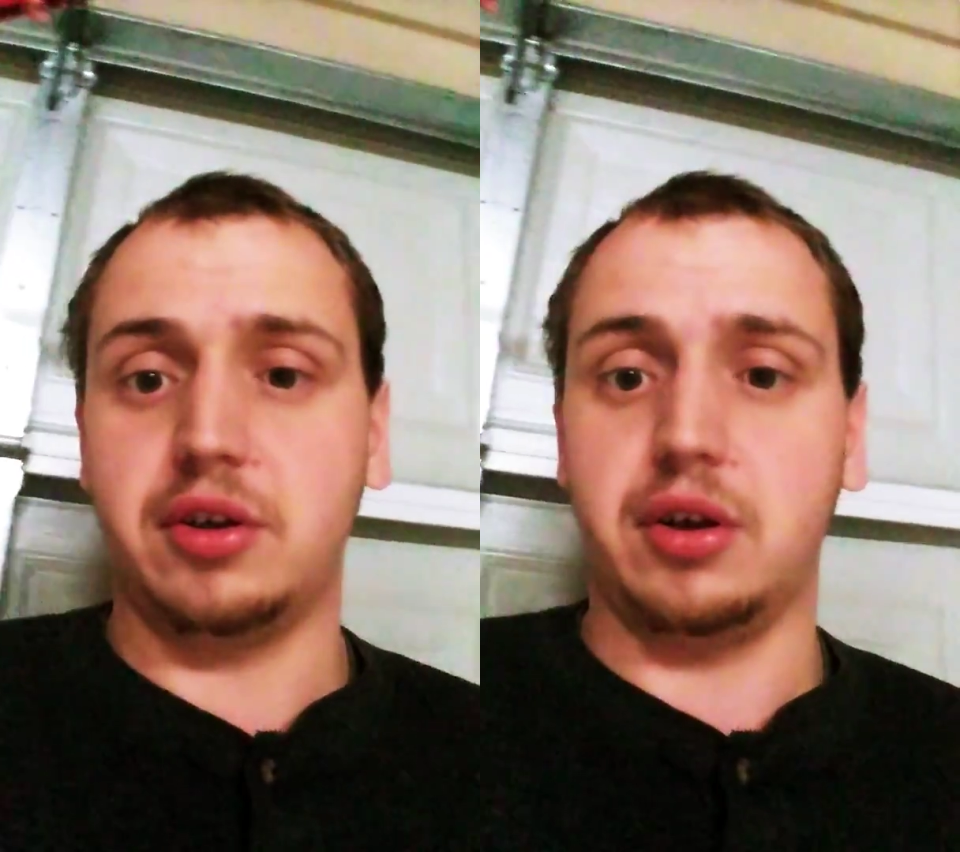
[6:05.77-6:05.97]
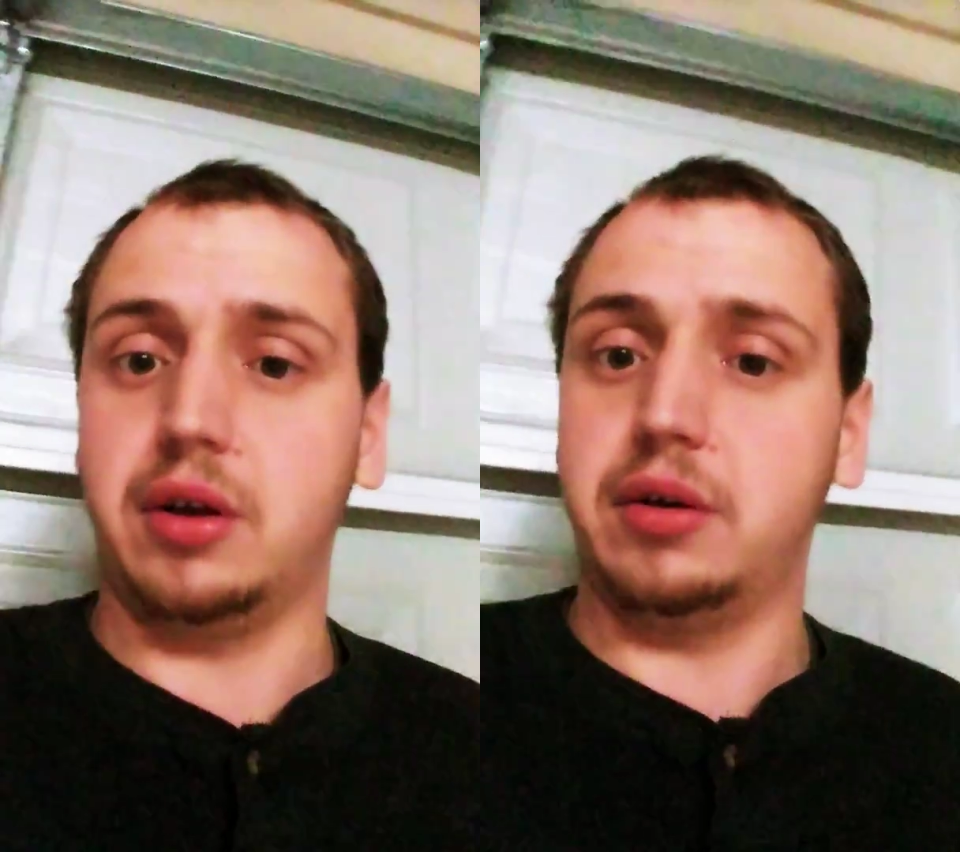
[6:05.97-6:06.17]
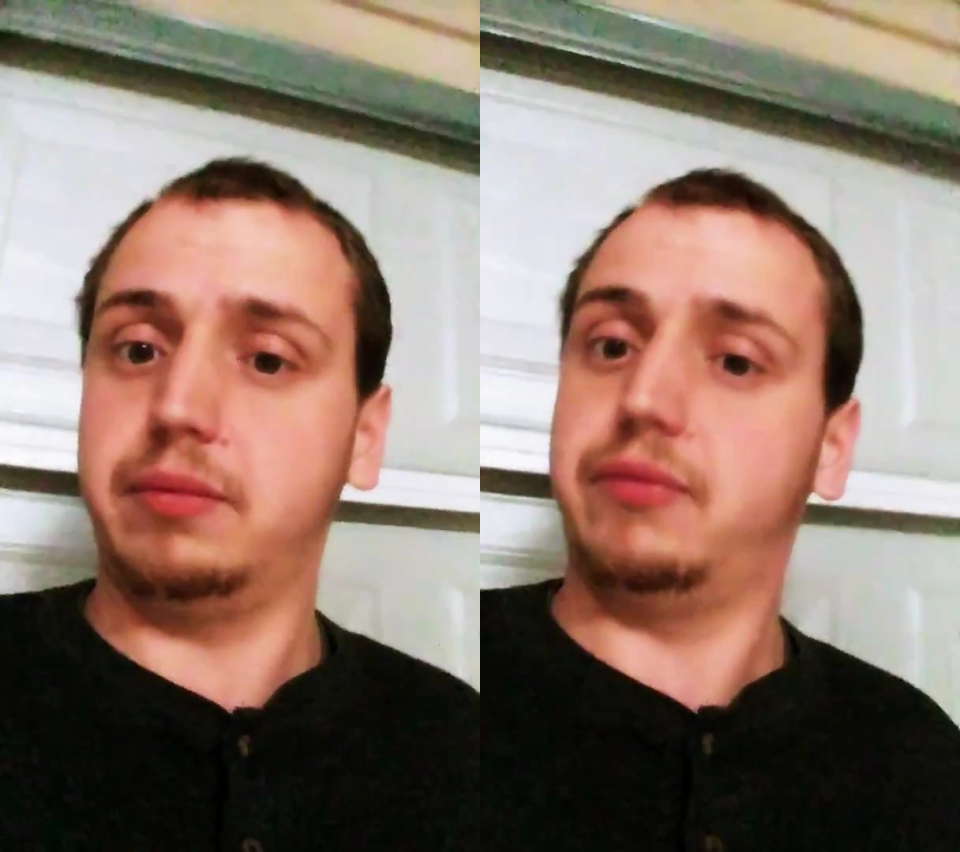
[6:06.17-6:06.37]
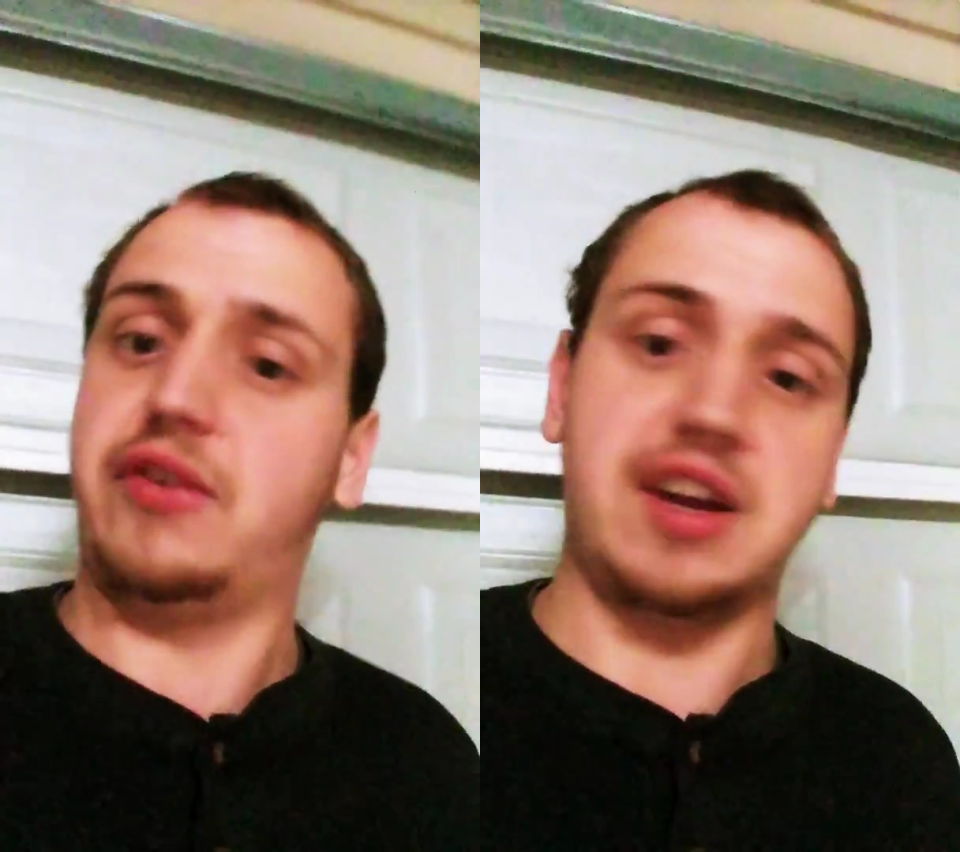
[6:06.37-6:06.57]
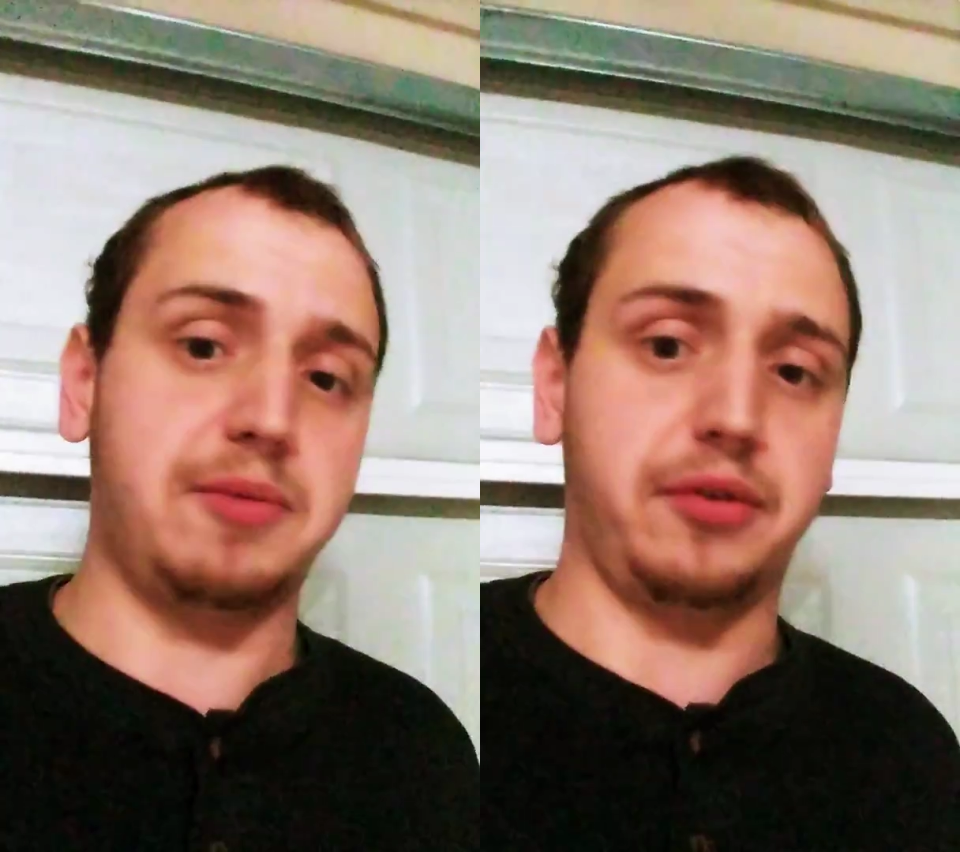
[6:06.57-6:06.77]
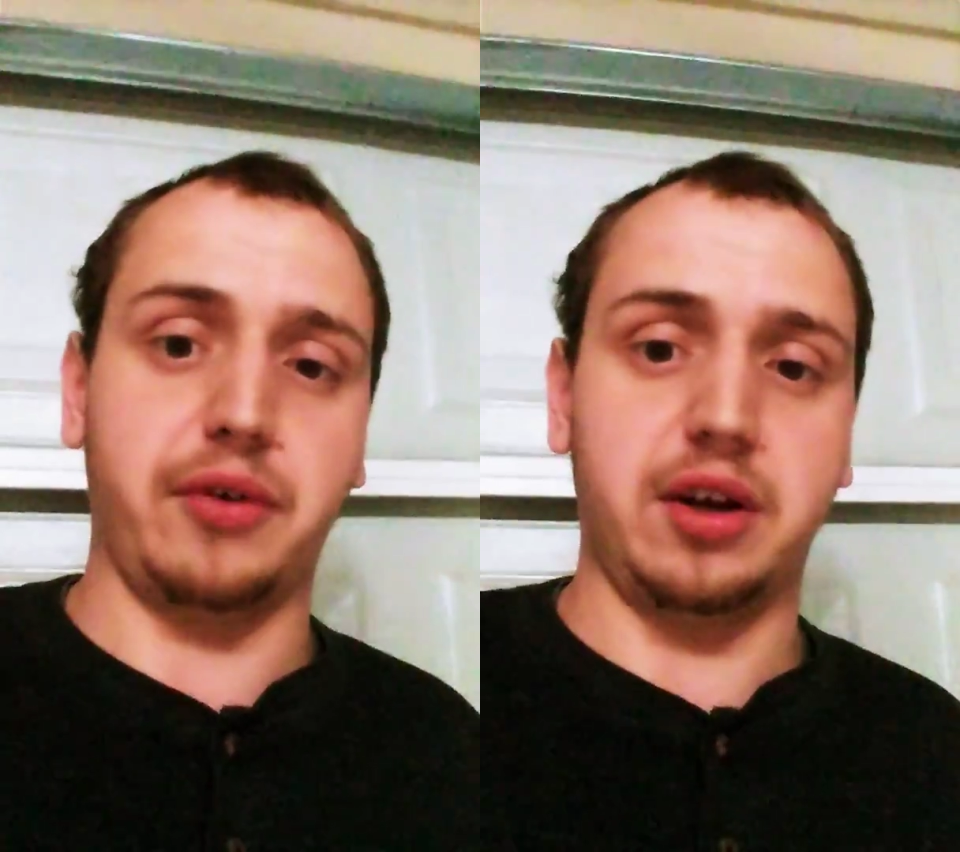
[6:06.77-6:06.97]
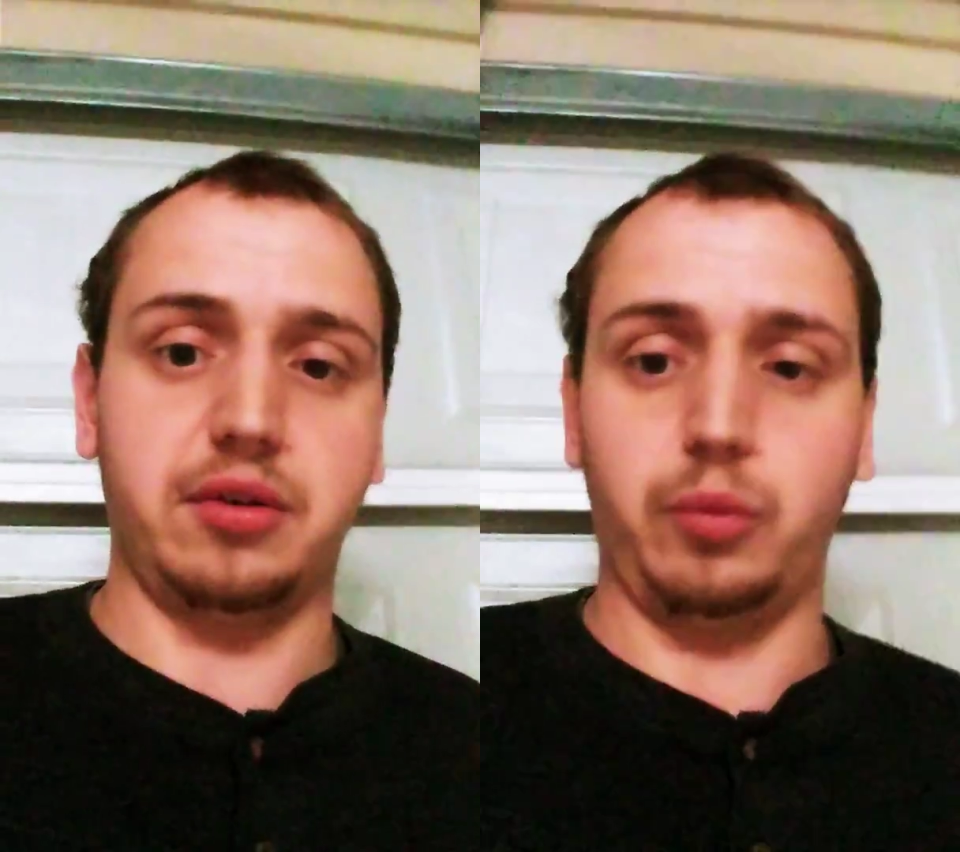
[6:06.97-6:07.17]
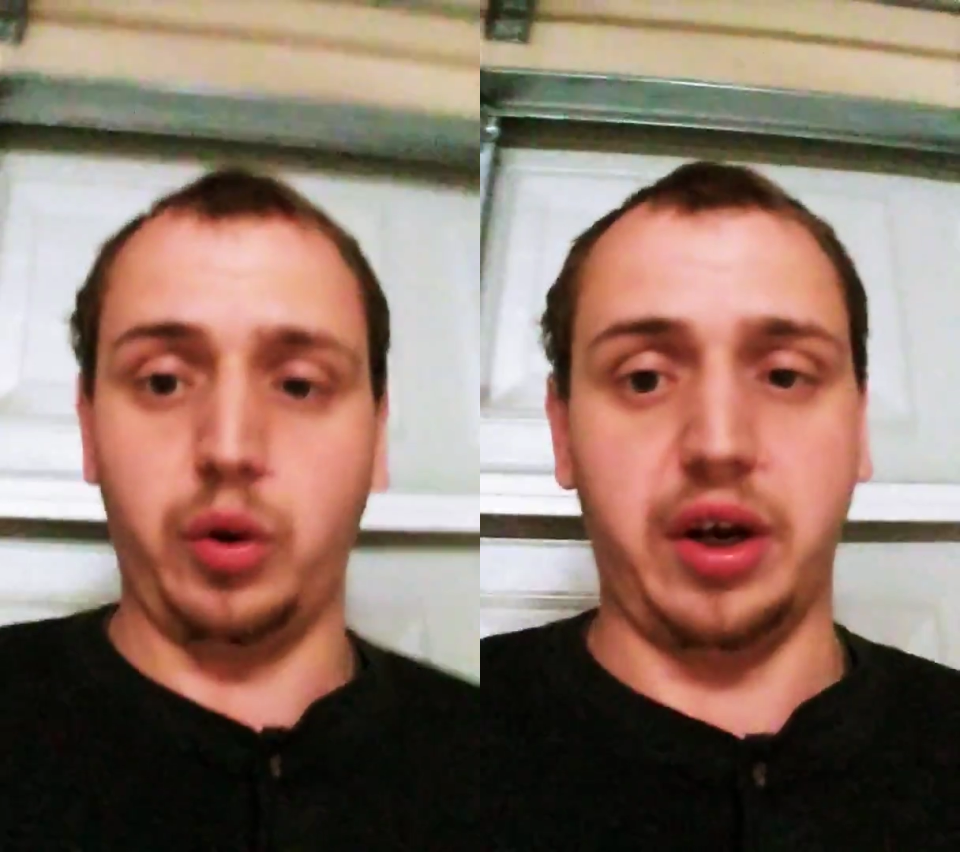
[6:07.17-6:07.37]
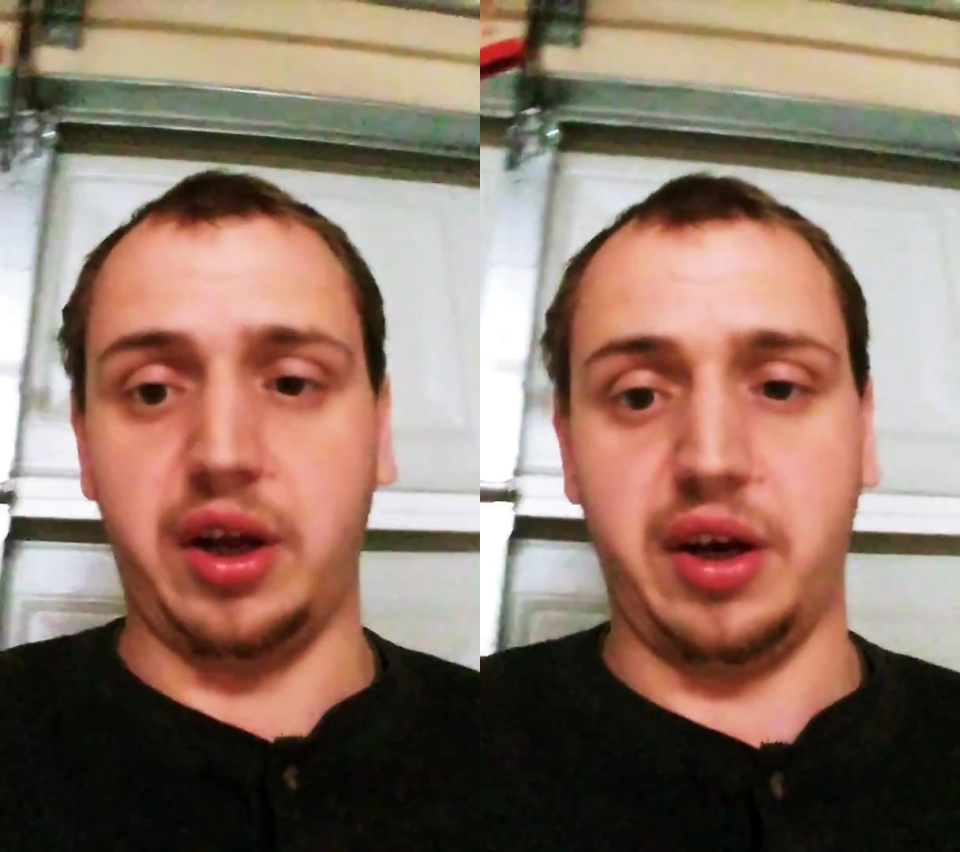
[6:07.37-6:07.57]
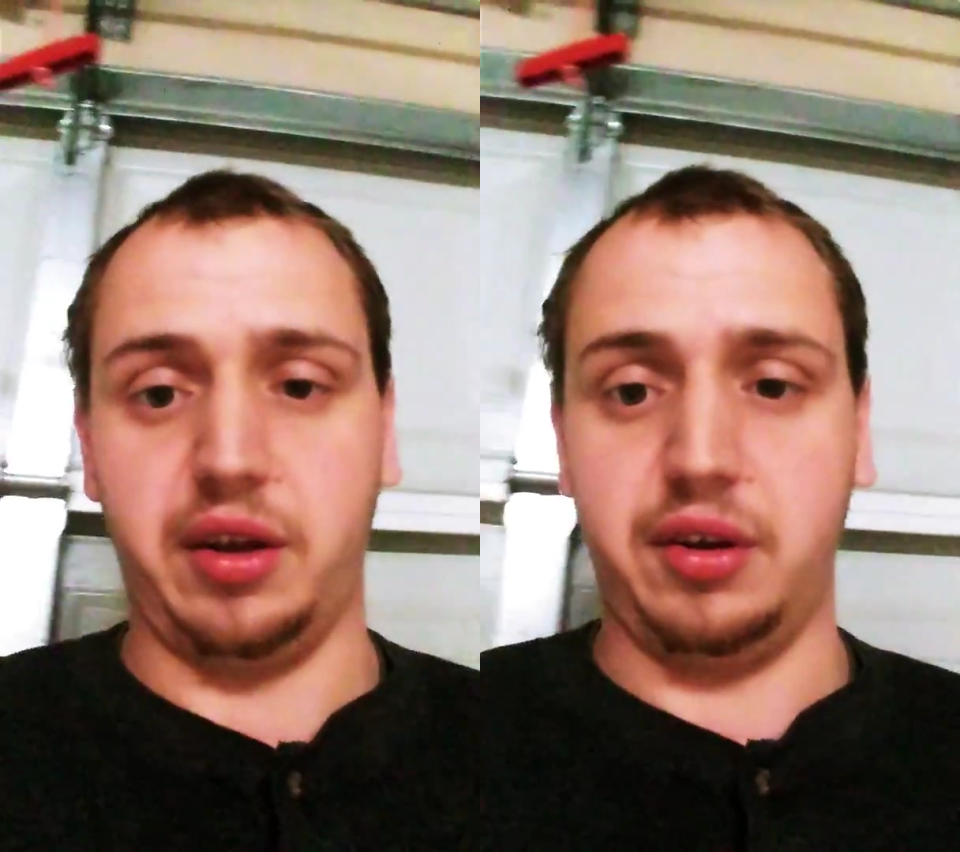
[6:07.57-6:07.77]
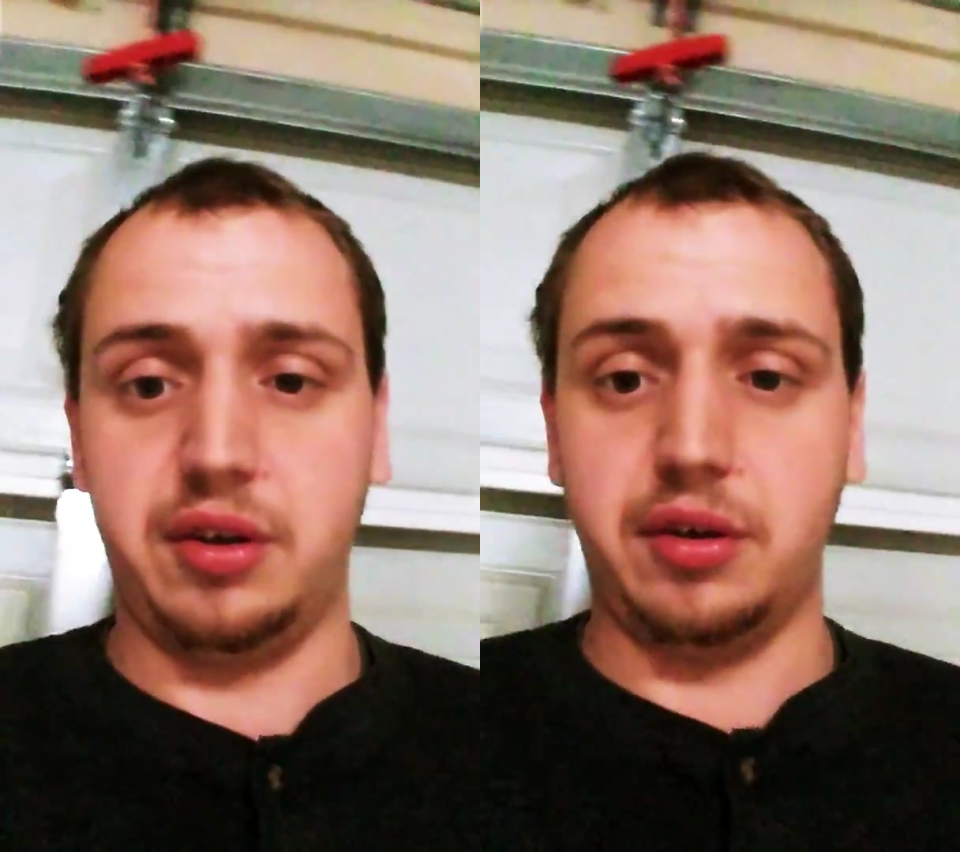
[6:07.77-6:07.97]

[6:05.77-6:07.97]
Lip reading: and Facebook friends and whatnot else,